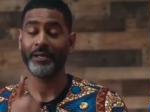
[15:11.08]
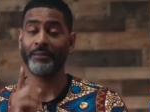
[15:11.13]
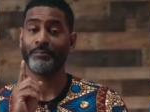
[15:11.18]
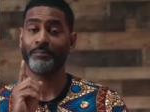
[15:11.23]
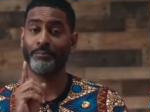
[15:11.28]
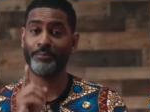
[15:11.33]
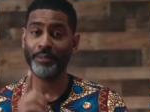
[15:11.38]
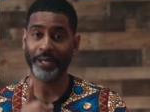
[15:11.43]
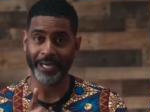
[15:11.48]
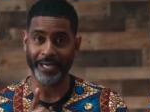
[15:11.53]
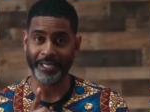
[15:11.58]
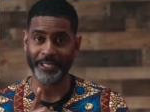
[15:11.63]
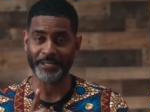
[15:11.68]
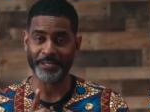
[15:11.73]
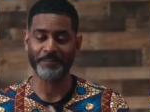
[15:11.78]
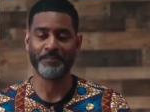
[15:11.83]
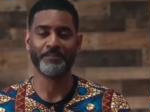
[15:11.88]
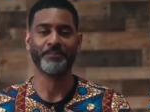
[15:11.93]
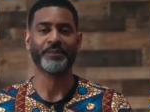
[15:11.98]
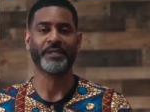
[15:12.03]
but
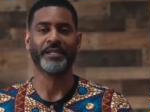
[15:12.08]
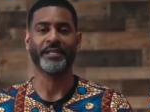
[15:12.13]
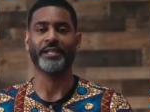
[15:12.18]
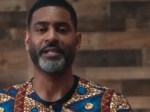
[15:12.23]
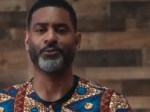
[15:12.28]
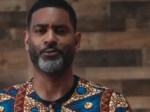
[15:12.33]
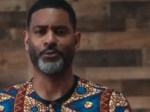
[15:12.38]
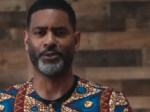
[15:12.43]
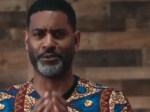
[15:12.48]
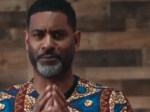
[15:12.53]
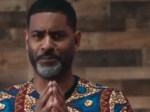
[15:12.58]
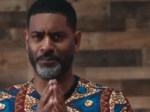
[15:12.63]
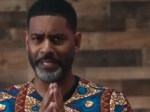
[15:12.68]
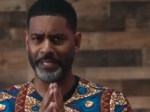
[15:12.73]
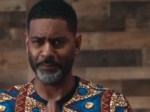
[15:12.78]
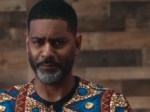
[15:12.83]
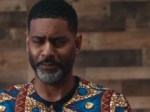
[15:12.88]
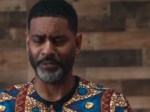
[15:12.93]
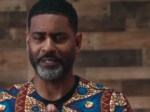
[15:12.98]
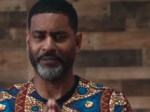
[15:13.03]
it was
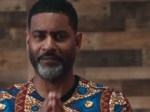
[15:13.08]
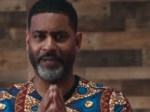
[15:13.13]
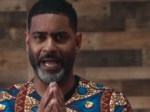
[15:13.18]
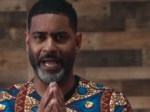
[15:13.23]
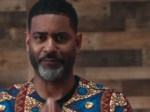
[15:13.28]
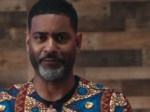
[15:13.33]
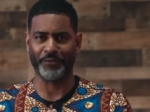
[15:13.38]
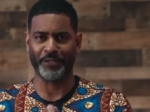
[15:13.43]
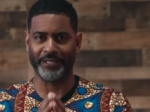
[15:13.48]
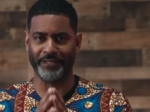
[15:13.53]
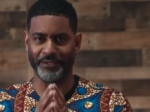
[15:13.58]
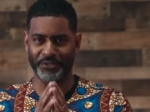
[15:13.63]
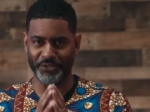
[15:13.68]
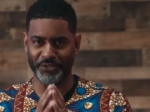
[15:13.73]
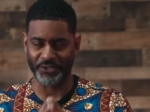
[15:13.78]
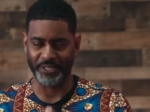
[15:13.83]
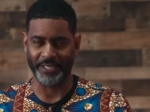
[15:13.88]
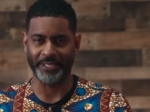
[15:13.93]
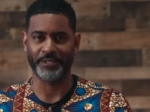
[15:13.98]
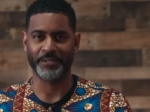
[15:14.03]
people of African
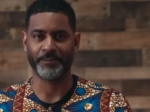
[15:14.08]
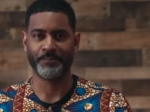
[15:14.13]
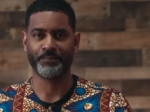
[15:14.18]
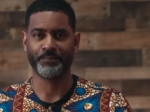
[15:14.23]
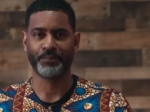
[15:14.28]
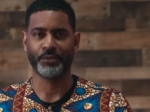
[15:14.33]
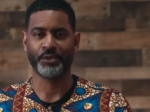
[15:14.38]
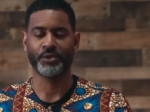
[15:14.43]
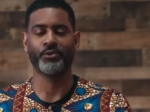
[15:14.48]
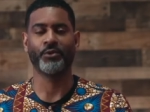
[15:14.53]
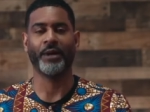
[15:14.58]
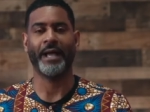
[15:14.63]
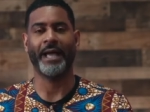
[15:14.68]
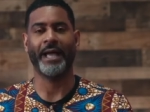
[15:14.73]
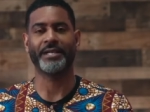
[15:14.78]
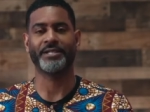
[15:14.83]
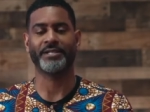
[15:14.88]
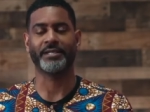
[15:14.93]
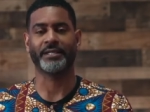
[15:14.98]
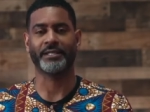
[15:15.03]
descent who
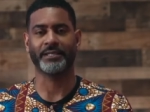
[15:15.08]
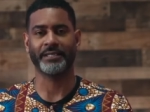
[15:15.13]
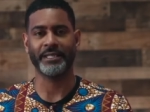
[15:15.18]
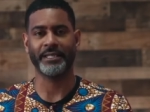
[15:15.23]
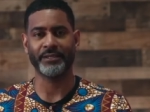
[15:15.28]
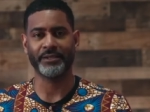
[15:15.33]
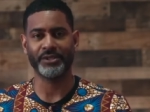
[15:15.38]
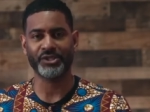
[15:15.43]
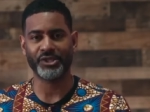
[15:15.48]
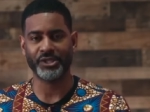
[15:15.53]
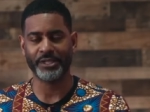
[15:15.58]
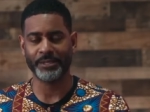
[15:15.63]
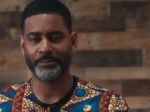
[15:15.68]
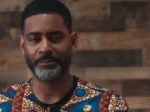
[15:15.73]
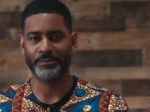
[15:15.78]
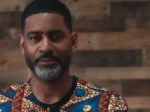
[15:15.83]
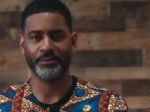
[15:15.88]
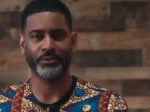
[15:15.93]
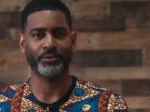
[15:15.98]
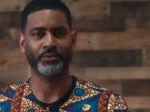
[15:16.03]
had to clean the ship,
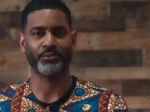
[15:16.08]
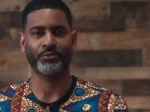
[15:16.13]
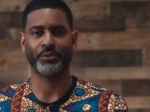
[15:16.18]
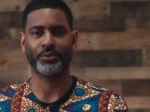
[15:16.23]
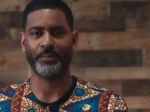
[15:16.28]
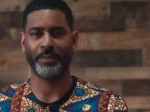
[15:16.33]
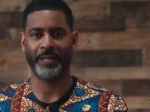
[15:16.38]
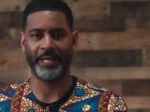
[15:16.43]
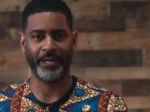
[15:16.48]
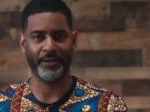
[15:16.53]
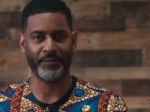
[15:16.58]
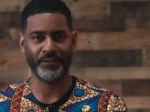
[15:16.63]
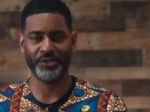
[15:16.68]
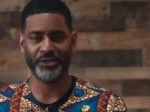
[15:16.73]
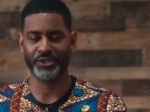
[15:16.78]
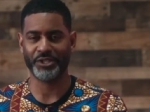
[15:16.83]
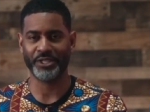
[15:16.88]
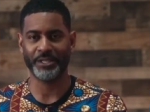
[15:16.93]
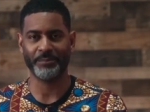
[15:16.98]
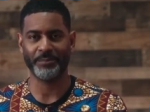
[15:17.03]
repair the
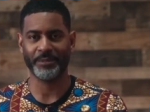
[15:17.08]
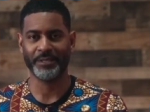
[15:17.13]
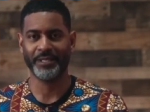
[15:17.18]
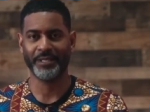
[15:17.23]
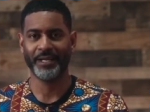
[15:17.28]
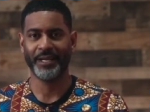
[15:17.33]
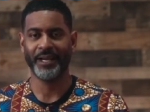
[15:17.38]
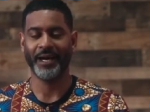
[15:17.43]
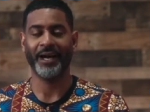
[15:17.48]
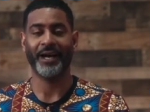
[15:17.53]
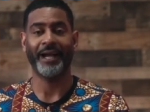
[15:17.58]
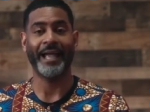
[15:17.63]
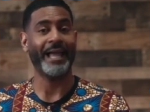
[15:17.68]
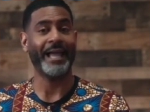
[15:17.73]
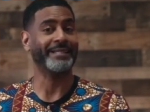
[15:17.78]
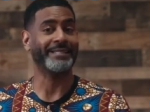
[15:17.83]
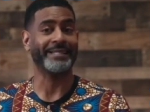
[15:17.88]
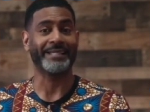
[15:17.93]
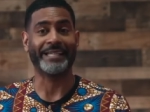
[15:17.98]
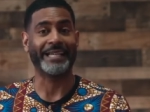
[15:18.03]
ship,
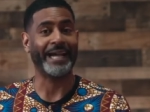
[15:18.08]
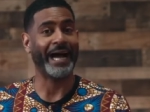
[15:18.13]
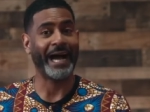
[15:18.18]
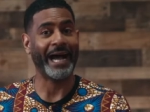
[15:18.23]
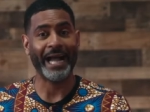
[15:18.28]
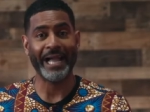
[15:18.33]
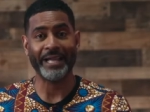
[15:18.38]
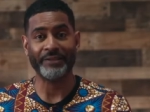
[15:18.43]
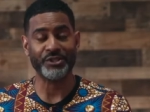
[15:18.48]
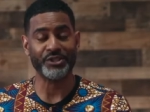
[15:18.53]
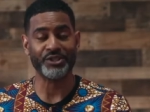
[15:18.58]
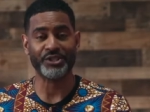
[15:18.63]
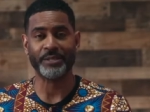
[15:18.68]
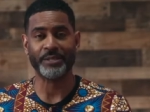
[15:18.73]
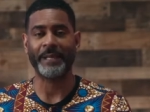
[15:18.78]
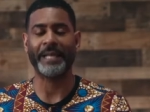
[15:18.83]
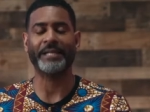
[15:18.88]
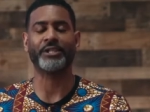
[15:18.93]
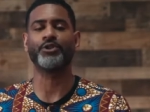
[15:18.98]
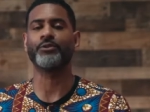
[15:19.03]
had to guide the ship,
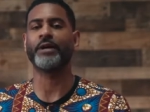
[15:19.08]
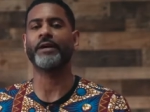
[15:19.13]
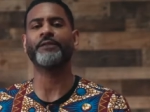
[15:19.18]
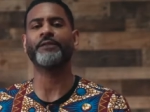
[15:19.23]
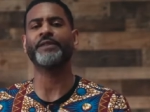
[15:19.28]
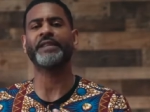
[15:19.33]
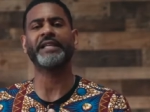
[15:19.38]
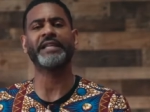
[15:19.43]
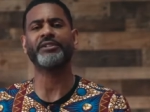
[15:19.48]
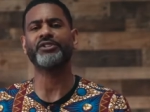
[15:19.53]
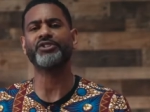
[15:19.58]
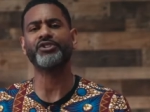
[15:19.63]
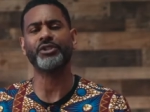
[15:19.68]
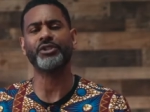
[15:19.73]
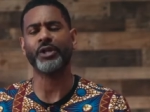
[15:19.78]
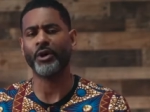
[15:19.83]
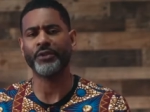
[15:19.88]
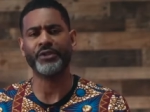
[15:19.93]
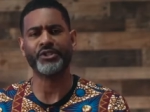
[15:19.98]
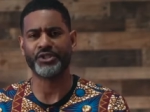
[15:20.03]
had to do everything in the
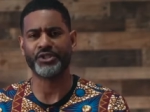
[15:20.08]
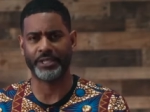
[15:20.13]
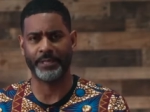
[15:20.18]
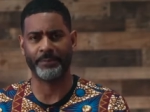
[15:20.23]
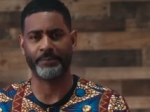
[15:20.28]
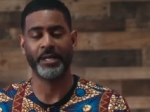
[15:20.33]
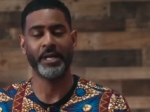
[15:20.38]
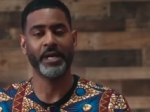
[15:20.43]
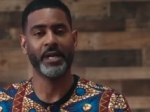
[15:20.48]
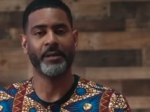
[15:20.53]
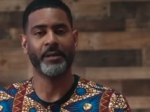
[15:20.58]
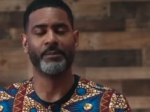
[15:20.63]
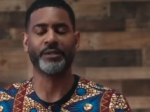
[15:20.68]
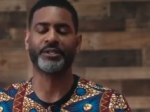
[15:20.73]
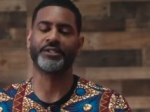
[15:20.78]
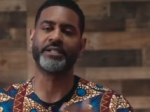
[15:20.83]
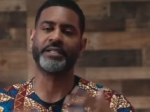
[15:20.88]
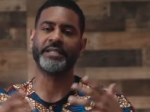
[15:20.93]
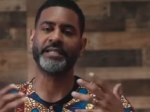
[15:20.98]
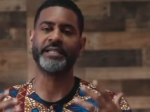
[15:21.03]
on the ship, but
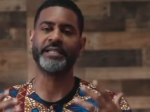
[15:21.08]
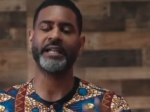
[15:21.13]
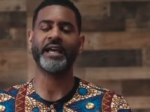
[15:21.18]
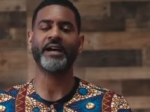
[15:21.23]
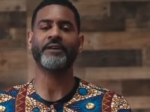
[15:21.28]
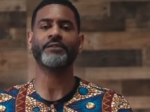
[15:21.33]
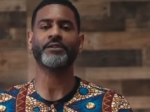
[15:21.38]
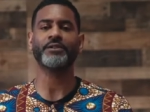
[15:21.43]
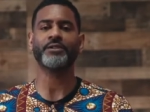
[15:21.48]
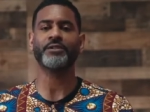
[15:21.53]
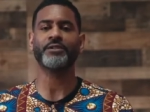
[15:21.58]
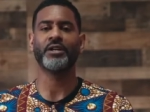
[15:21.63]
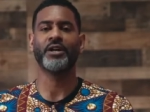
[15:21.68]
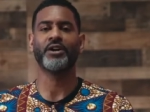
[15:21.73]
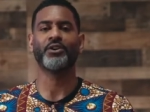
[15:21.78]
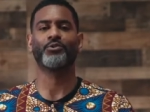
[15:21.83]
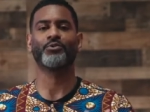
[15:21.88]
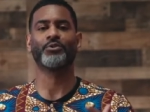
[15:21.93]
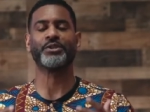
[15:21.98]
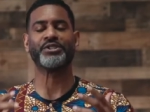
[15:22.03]
could never
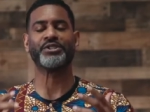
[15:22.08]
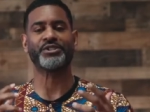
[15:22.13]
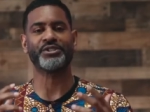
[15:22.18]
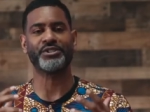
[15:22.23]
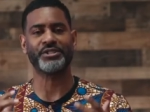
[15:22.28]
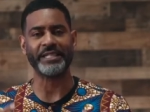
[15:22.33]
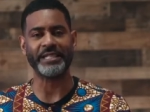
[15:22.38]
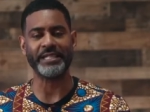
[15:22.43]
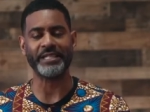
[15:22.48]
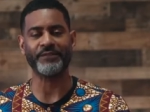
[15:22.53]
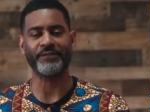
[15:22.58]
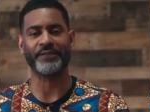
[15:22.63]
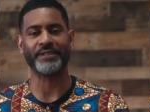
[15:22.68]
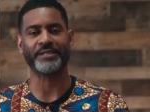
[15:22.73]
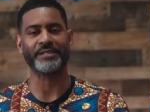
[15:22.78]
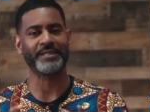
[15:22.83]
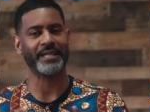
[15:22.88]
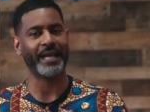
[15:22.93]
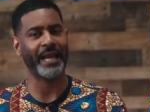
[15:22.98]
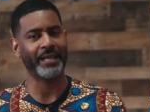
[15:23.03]
receive the
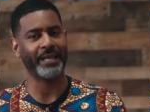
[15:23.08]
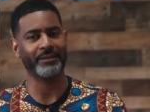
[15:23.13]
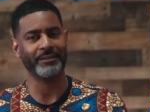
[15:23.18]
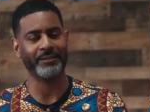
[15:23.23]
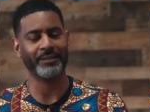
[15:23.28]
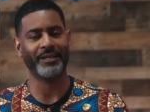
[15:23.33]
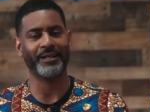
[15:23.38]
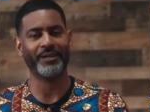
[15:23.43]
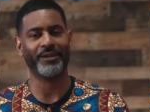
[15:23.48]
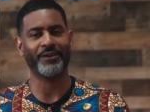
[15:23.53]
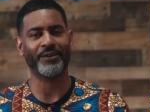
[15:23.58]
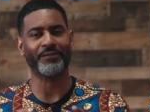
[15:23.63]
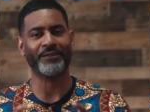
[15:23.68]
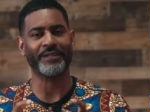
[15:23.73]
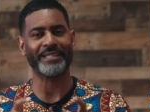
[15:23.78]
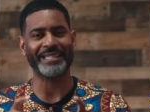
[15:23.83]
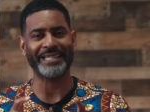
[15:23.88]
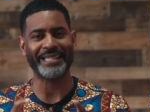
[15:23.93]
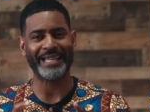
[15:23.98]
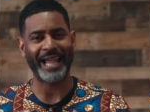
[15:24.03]
title of
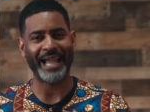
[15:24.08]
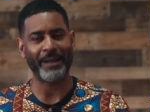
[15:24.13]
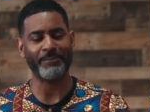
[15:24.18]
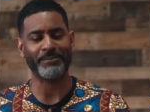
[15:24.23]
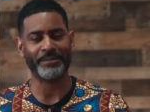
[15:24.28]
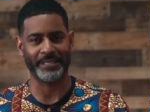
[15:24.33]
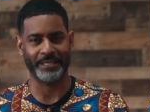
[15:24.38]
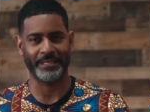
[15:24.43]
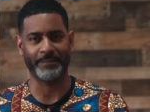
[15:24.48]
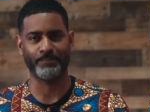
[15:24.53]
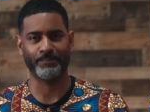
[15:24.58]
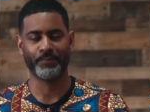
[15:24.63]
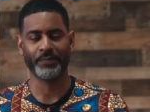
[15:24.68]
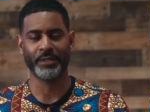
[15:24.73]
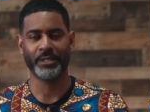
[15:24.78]
captain